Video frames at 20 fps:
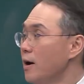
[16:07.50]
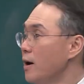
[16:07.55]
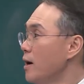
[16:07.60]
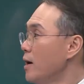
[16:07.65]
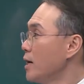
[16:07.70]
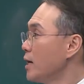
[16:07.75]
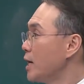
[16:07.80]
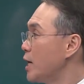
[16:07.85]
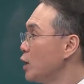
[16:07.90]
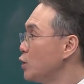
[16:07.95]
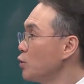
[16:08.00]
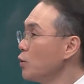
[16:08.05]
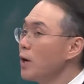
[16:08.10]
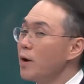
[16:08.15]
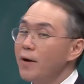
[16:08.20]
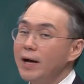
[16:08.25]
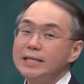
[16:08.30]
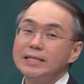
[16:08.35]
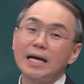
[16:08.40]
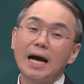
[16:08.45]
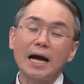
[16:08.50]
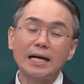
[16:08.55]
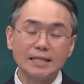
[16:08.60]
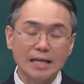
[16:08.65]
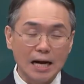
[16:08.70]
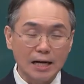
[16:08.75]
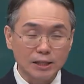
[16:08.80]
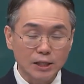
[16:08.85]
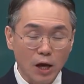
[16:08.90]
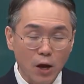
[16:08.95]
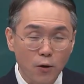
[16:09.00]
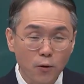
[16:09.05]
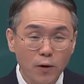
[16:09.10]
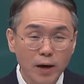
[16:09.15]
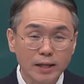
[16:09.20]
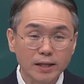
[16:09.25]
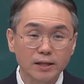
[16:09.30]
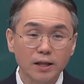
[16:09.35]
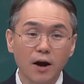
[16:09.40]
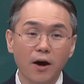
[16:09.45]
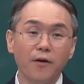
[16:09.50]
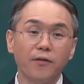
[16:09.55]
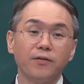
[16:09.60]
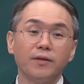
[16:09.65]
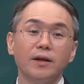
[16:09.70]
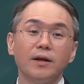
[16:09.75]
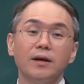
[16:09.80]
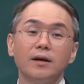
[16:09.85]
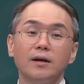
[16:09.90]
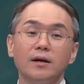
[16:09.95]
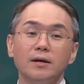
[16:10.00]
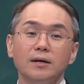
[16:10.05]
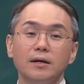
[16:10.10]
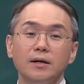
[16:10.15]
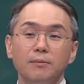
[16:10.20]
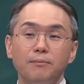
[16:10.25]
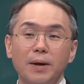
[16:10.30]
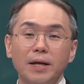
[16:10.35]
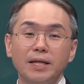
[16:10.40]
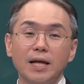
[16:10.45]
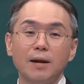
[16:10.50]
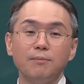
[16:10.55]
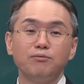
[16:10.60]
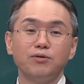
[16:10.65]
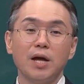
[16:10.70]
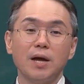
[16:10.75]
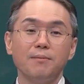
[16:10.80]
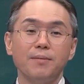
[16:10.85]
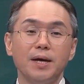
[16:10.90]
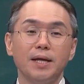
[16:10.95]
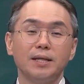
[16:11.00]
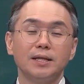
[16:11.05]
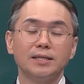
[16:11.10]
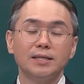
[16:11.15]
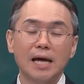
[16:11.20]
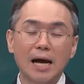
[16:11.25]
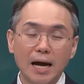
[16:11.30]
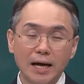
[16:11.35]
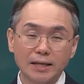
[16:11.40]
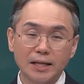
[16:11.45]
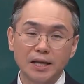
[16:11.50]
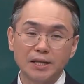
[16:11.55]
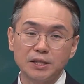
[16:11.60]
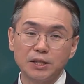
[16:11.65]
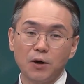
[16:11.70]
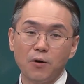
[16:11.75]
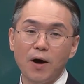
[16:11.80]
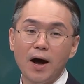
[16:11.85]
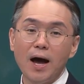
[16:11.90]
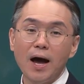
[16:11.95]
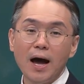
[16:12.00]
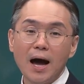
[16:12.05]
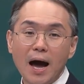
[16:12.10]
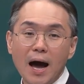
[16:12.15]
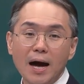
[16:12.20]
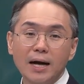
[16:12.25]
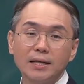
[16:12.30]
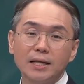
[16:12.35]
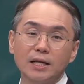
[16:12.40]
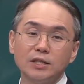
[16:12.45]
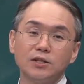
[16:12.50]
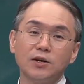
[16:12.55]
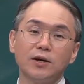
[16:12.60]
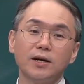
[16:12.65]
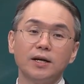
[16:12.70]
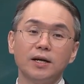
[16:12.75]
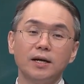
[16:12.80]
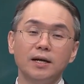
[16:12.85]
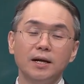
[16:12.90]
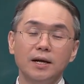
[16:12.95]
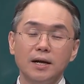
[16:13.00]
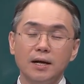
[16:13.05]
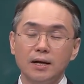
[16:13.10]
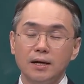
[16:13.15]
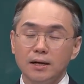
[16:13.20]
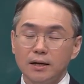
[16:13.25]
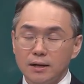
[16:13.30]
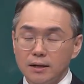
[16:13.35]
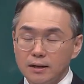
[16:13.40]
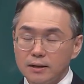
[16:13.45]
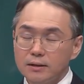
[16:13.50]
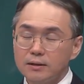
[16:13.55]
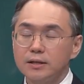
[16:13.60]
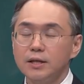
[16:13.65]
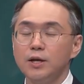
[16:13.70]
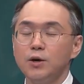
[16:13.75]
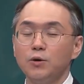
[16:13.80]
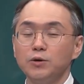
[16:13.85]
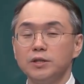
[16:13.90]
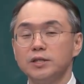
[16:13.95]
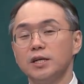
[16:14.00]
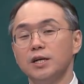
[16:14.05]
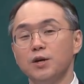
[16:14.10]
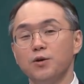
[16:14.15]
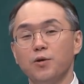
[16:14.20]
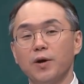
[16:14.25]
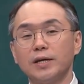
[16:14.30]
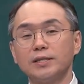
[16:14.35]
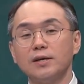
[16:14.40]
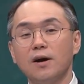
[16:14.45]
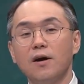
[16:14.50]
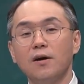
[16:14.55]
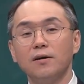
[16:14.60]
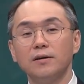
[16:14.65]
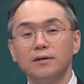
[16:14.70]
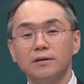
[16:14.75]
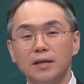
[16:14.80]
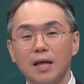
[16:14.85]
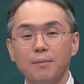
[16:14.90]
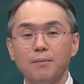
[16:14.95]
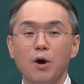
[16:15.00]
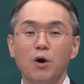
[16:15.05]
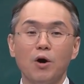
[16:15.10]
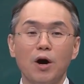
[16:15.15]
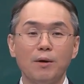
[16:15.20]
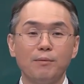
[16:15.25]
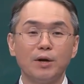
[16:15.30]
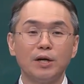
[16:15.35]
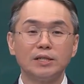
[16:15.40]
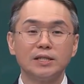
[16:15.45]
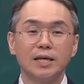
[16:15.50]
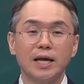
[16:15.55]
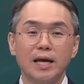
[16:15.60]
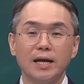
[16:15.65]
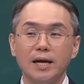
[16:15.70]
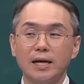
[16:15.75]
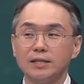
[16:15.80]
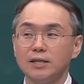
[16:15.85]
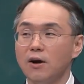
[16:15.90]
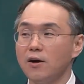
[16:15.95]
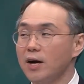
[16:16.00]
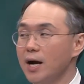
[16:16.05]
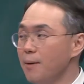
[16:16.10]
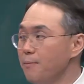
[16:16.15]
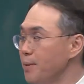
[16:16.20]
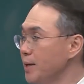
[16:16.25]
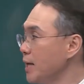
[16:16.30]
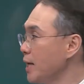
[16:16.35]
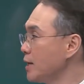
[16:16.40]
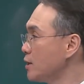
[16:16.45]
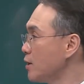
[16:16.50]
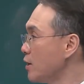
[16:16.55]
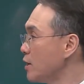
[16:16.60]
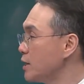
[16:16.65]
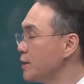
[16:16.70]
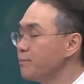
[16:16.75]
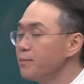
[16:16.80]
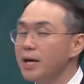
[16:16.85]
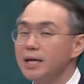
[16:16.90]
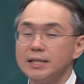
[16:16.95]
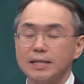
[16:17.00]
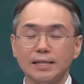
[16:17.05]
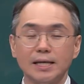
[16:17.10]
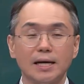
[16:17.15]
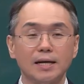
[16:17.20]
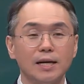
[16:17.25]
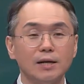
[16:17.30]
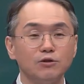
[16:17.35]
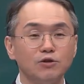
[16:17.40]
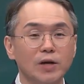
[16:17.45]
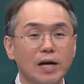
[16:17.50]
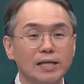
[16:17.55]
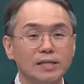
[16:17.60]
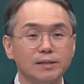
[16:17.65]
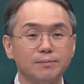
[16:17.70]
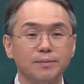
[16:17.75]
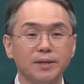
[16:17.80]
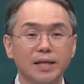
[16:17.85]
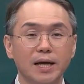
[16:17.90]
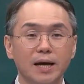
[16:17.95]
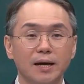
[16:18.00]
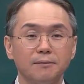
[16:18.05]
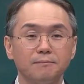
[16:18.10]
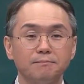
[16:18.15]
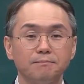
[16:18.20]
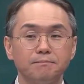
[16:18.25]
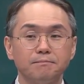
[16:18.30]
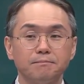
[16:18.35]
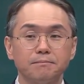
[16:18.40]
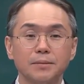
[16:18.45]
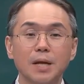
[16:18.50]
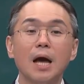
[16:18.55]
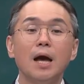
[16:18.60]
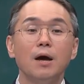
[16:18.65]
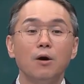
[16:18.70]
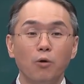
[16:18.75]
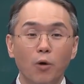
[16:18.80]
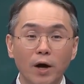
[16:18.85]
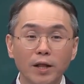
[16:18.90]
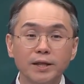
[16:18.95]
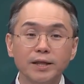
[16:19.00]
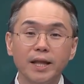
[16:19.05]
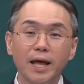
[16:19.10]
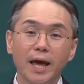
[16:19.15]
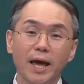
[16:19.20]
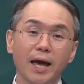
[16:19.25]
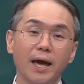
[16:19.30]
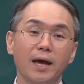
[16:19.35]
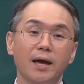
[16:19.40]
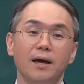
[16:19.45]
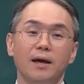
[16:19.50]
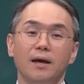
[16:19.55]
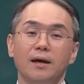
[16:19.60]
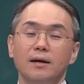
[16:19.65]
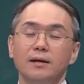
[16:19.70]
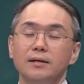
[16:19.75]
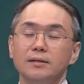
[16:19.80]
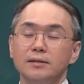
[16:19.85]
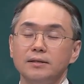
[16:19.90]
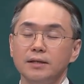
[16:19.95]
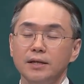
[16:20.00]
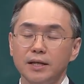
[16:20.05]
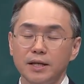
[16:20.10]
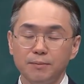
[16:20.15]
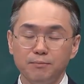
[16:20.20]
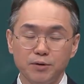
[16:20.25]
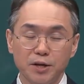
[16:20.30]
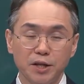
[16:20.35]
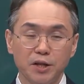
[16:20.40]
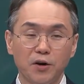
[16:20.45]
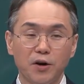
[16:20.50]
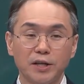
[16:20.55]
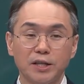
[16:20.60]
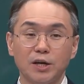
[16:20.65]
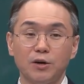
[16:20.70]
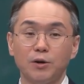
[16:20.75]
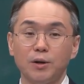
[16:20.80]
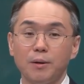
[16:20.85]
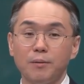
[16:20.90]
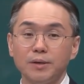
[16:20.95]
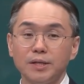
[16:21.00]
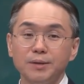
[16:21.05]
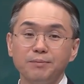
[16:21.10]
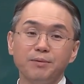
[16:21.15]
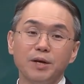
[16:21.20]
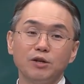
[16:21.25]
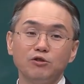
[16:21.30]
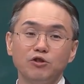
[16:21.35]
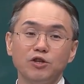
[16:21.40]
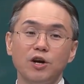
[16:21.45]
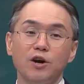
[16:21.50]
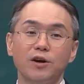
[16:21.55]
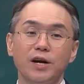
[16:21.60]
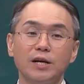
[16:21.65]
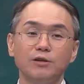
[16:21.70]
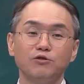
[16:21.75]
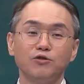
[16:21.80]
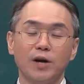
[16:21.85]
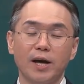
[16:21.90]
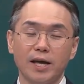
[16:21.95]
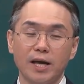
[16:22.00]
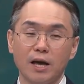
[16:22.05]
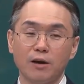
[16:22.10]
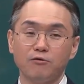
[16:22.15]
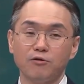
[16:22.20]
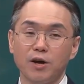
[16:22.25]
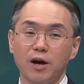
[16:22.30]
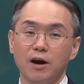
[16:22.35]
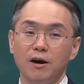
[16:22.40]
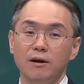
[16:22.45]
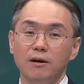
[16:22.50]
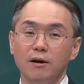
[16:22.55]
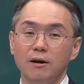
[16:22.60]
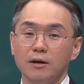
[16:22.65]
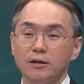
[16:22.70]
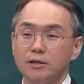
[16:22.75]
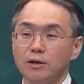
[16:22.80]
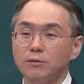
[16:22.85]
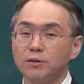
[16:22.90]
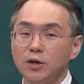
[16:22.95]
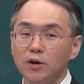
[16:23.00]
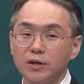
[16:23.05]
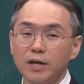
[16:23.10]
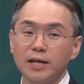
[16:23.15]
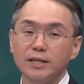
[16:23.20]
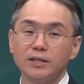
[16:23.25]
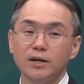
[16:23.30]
Trios was used to scan the external and internal surface of the denture that the patient has been using. Copied denture is fabricated. If you have 3D printer, you can print it out very easily using that denture